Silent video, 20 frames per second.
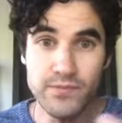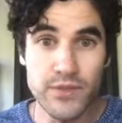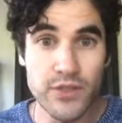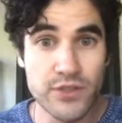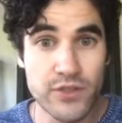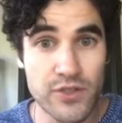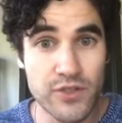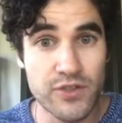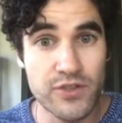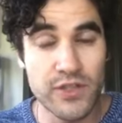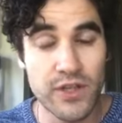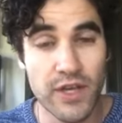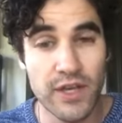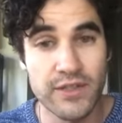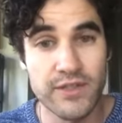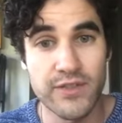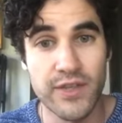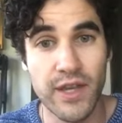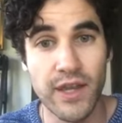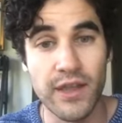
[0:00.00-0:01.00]
Just
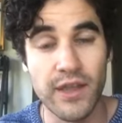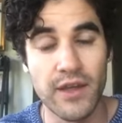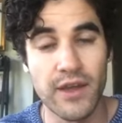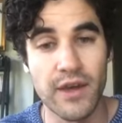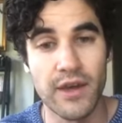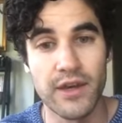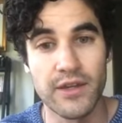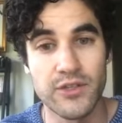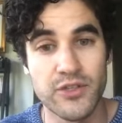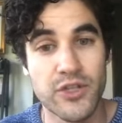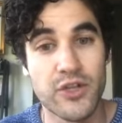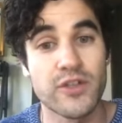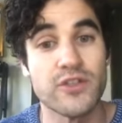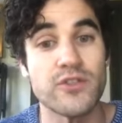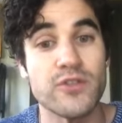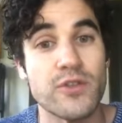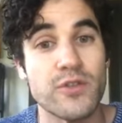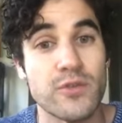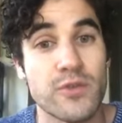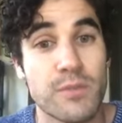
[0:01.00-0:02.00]
saying and sharing
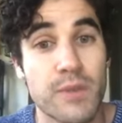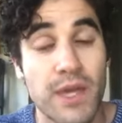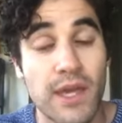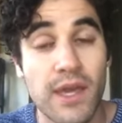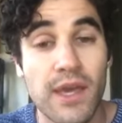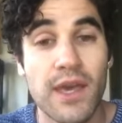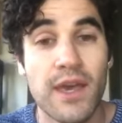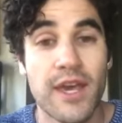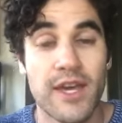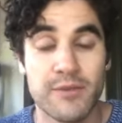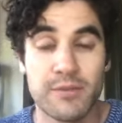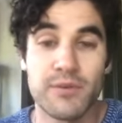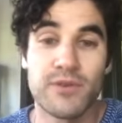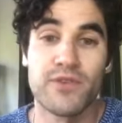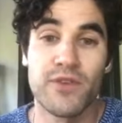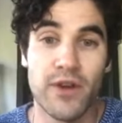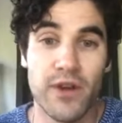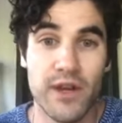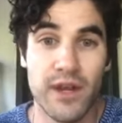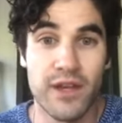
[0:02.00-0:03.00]
stories with me has been a
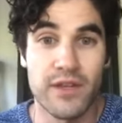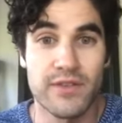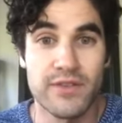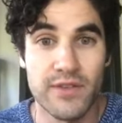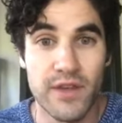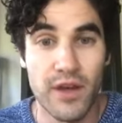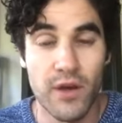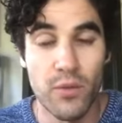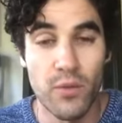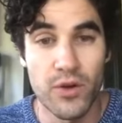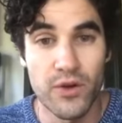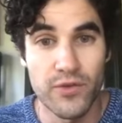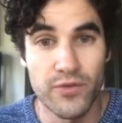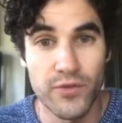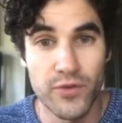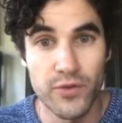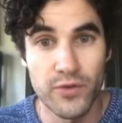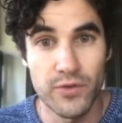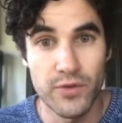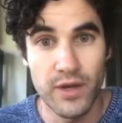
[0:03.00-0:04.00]
very nice,
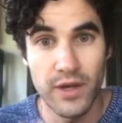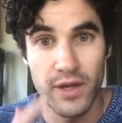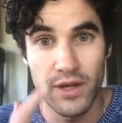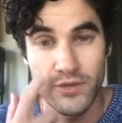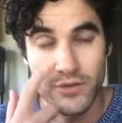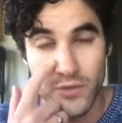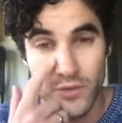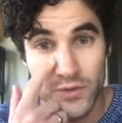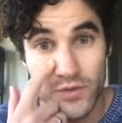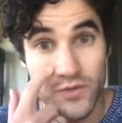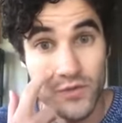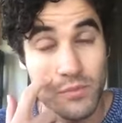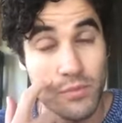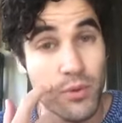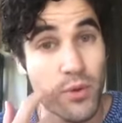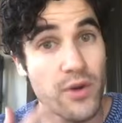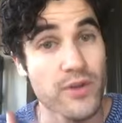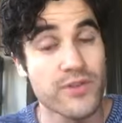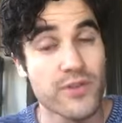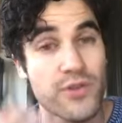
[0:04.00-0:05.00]
wonderful source of
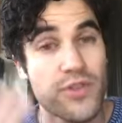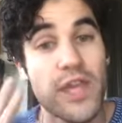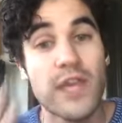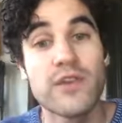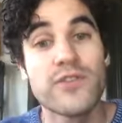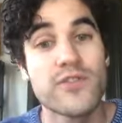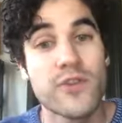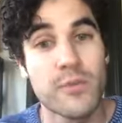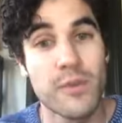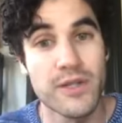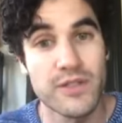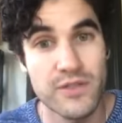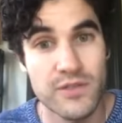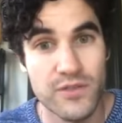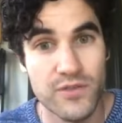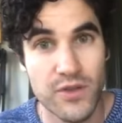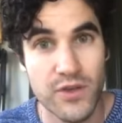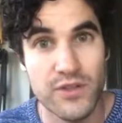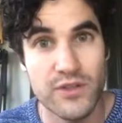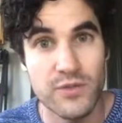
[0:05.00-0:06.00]
support. So thank you so much. It's
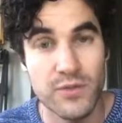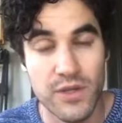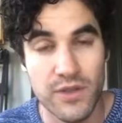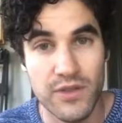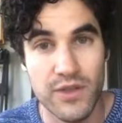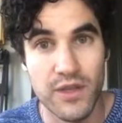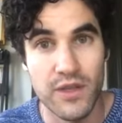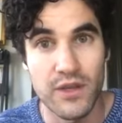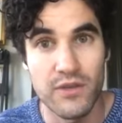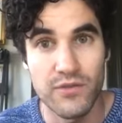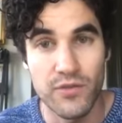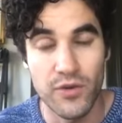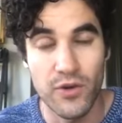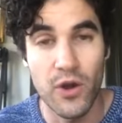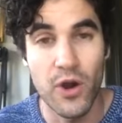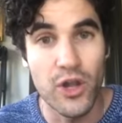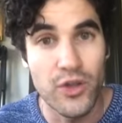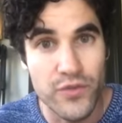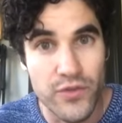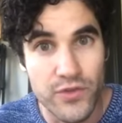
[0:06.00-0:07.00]
a very sweet thing for
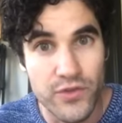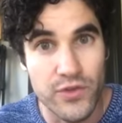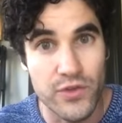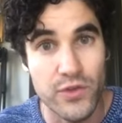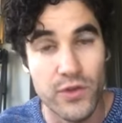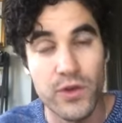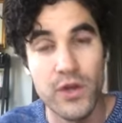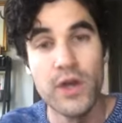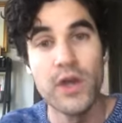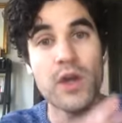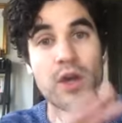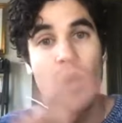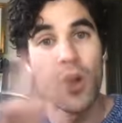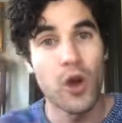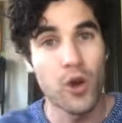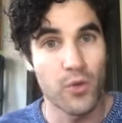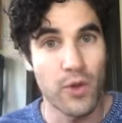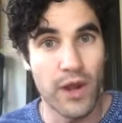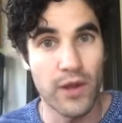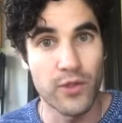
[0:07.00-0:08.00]
all of you to do
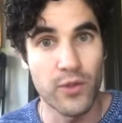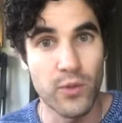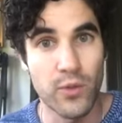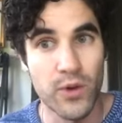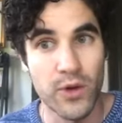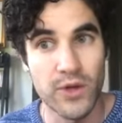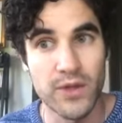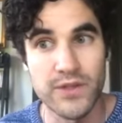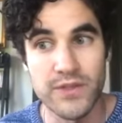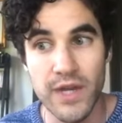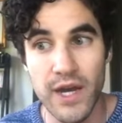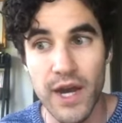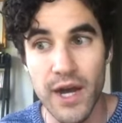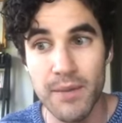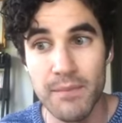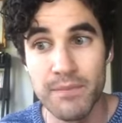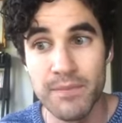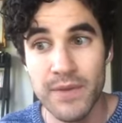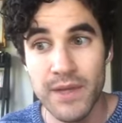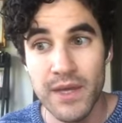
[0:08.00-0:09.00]
around the world.
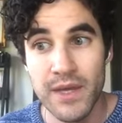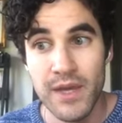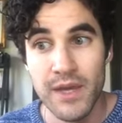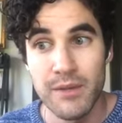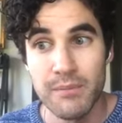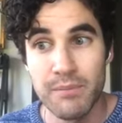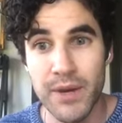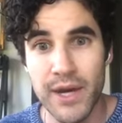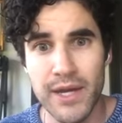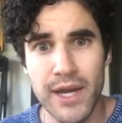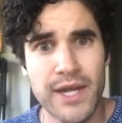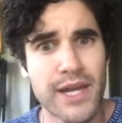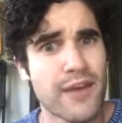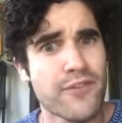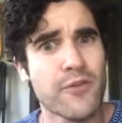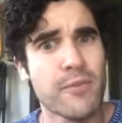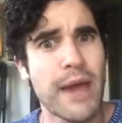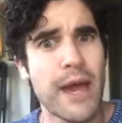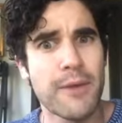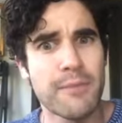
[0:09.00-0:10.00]
But
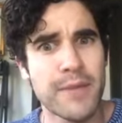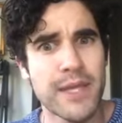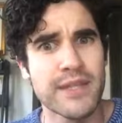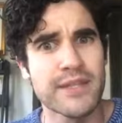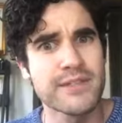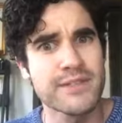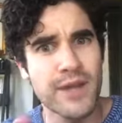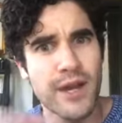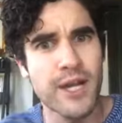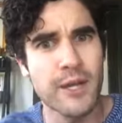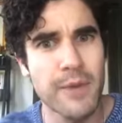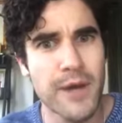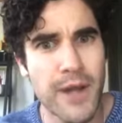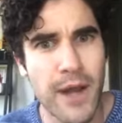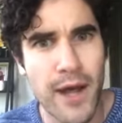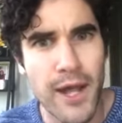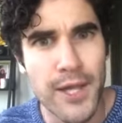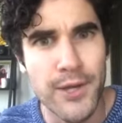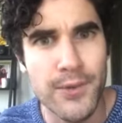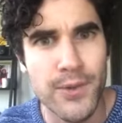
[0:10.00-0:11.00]
enough about me. Let's talk about
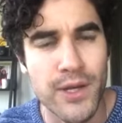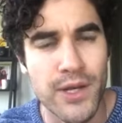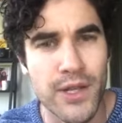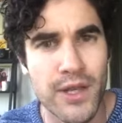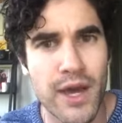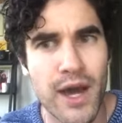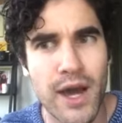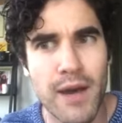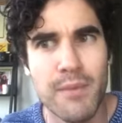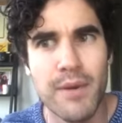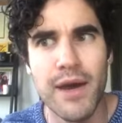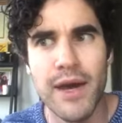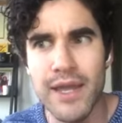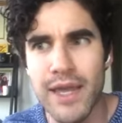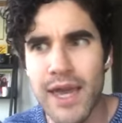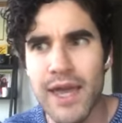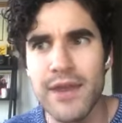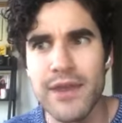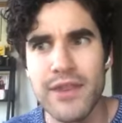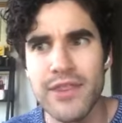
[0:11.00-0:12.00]
Hollywood.
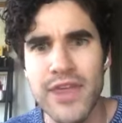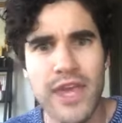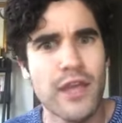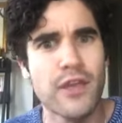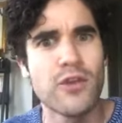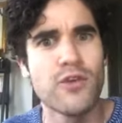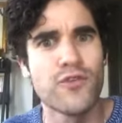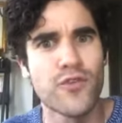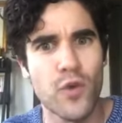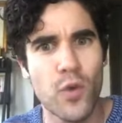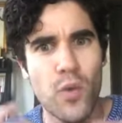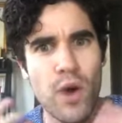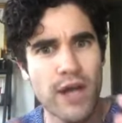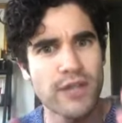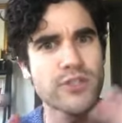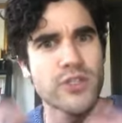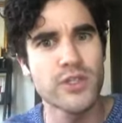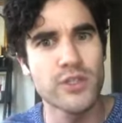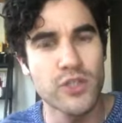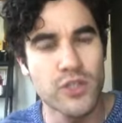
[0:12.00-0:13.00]
Again, thank you for
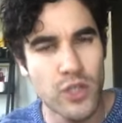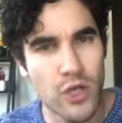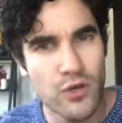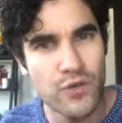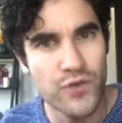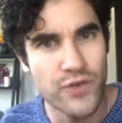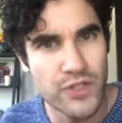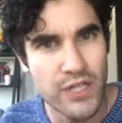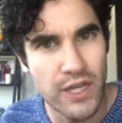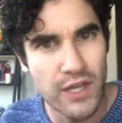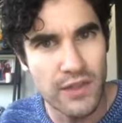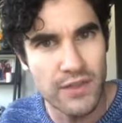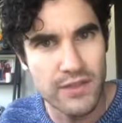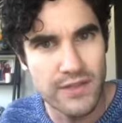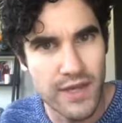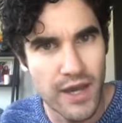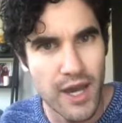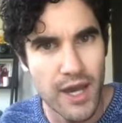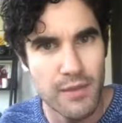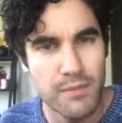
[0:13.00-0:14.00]
watching the show, for taking the
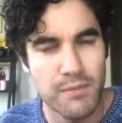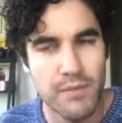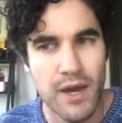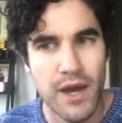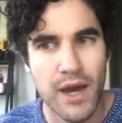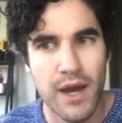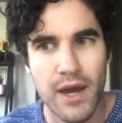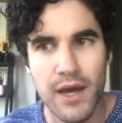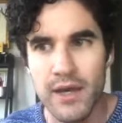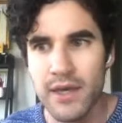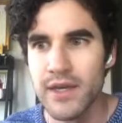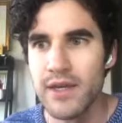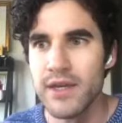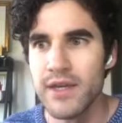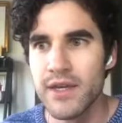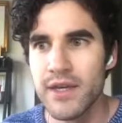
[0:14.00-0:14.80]
time.